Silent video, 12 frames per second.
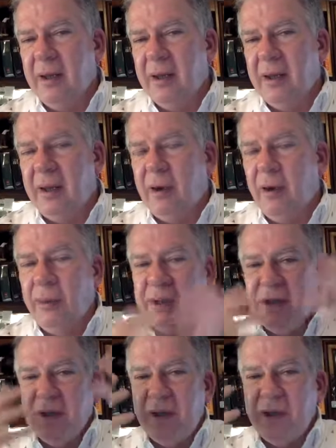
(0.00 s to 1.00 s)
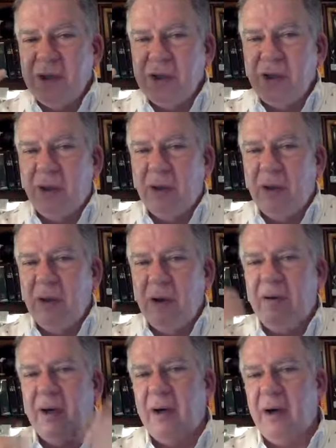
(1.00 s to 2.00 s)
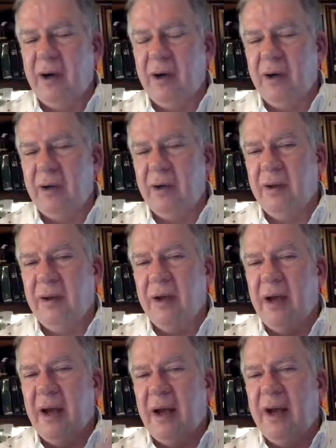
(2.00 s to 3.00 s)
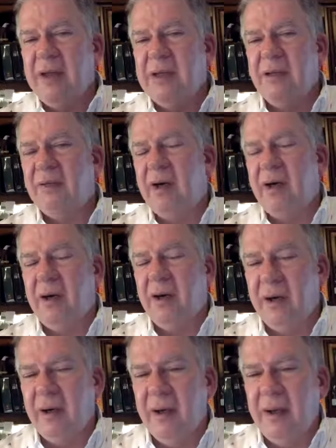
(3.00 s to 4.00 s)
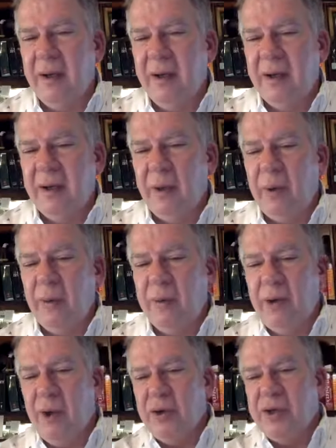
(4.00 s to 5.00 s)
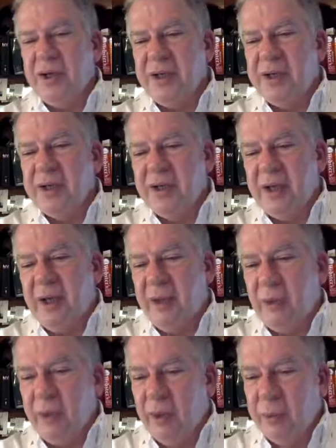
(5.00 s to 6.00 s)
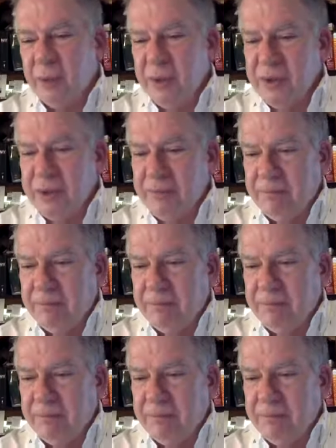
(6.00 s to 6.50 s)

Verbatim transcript: that opens the soul of our heart, the eyes of our heart, that we would know Jesus in the real person.